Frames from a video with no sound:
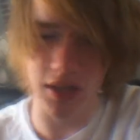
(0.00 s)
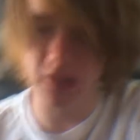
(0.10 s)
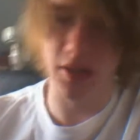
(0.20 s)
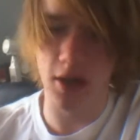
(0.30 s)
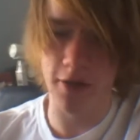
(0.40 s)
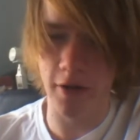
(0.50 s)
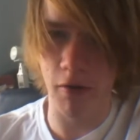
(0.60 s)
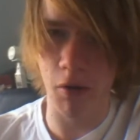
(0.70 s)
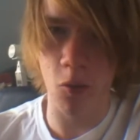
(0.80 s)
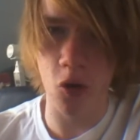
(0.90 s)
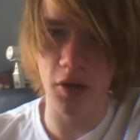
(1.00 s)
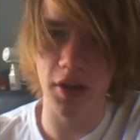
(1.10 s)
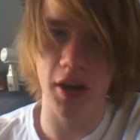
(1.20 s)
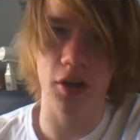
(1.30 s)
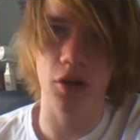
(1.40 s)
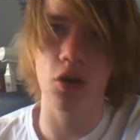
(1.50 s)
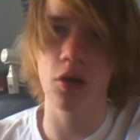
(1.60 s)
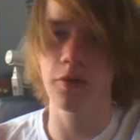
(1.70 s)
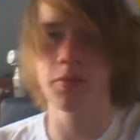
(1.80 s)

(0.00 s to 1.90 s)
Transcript: That is a half hour walk, and then I got a call